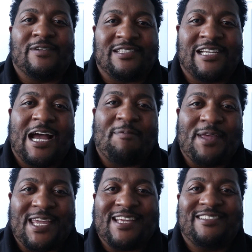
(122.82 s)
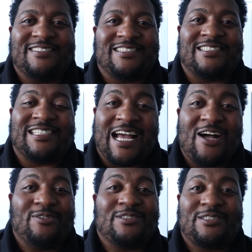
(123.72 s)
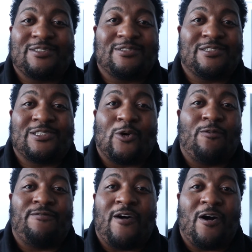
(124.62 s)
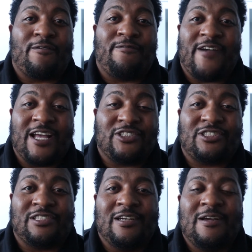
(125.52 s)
it's time to eat sounds so far-fetched,